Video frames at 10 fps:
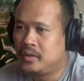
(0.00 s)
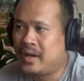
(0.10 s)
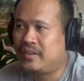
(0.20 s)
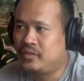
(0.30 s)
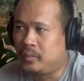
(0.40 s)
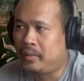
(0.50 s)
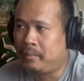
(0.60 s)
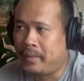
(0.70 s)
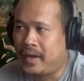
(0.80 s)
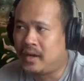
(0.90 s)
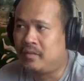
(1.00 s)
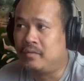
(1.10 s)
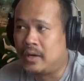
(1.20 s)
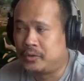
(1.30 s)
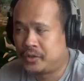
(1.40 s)
have to prepare a
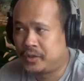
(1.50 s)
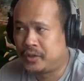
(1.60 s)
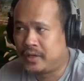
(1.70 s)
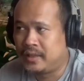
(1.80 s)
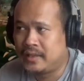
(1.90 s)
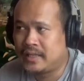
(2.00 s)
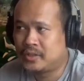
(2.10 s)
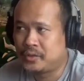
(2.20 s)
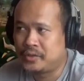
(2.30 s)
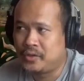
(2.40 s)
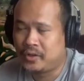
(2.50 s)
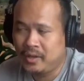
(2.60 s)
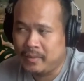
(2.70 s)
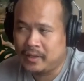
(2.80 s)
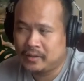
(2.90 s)
voucher, and that source
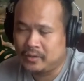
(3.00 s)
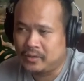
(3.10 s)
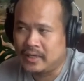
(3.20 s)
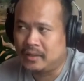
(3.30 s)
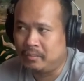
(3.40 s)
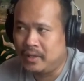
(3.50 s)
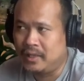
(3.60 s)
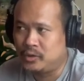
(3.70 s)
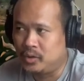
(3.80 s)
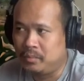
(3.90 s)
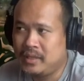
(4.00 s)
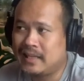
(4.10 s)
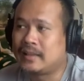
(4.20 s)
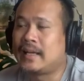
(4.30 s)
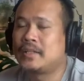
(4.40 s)
document or that bill should be
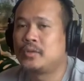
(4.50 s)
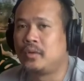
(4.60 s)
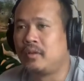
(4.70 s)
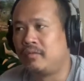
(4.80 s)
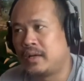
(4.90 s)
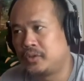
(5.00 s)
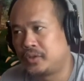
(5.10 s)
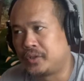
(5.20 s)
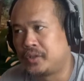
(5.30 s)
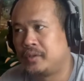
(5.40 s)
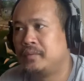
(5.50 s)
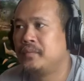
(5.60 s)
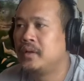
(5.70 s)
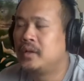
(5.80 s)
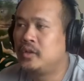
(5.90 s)
attached to the voucher
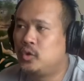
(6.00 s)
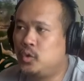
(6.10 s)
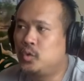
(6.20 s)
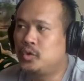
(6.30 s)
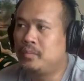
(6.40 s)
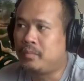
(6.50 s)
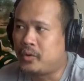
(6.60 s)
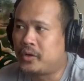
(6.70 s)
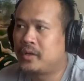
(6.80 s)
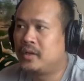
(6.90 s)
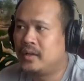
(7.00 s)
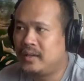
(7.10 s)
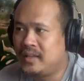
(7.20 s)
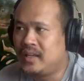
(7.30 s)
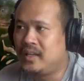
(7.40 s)
to support
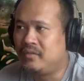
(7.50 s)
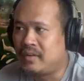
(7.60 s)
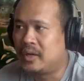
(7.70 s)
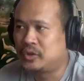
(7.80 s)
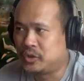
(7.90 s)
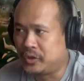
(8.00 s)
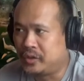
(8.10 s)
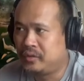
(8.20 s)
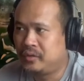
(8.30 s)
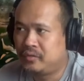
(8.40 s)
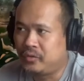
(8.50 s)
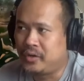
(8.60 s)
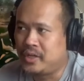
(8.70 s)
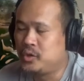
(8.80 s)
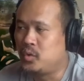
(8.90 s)
the voucher for
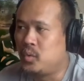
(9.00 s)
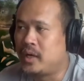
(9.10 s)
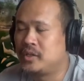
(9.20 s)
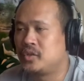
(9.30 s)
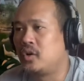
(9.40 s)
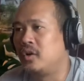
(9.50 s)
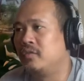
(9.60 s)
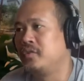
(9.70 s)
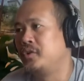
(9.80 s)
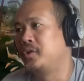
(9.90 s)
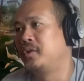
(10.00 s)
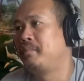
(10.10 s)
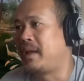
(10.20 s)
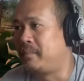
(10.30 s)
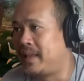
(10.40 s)
issuance of your
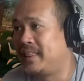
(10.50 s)
payment.